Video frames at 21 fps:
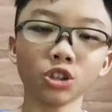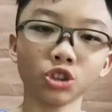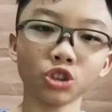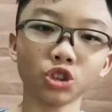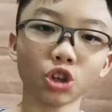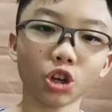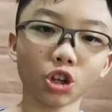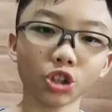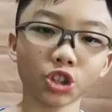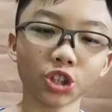
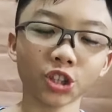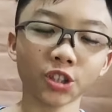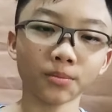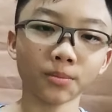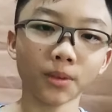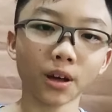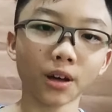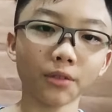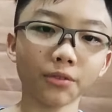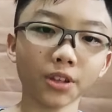George and the
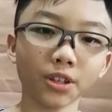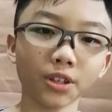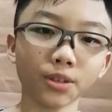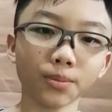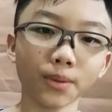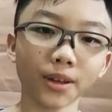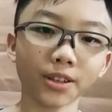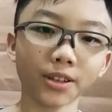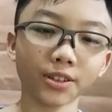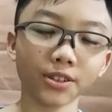Marvelous
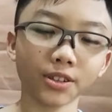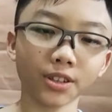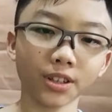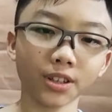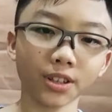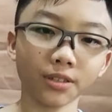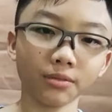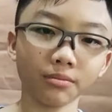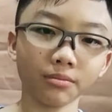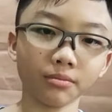
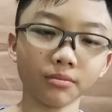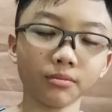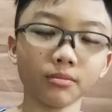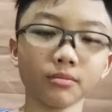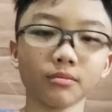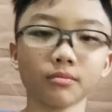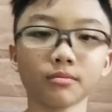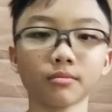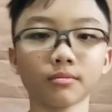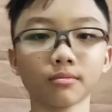Medicine,
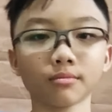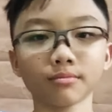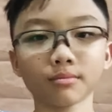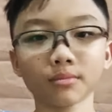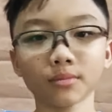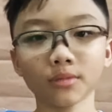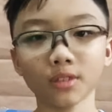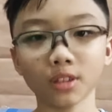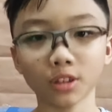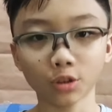
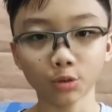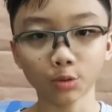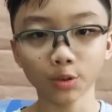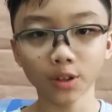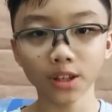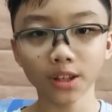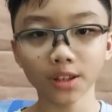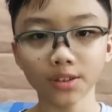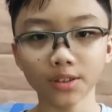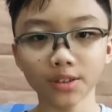the
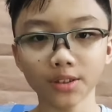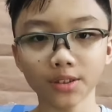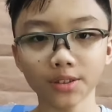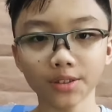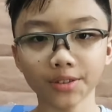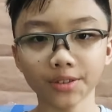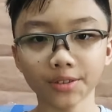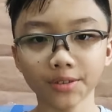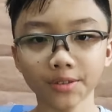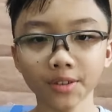
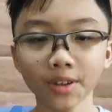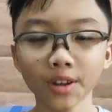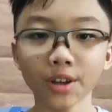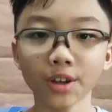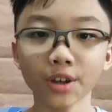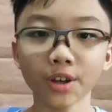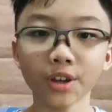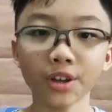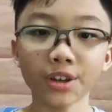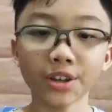Twits,
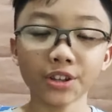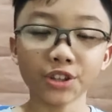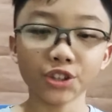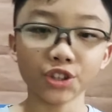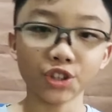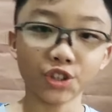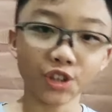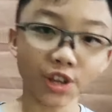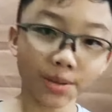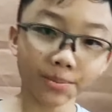
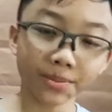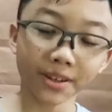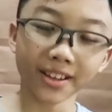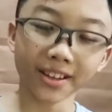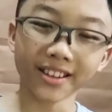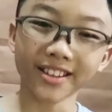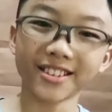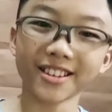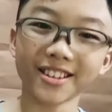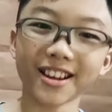James and
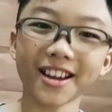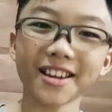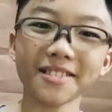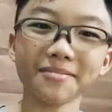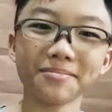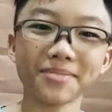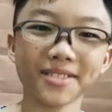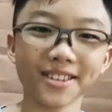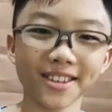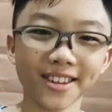the
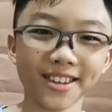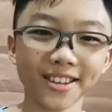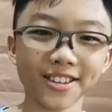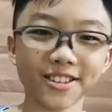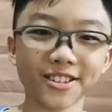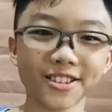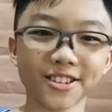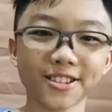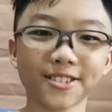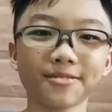Giant
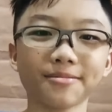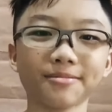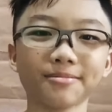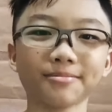Peach,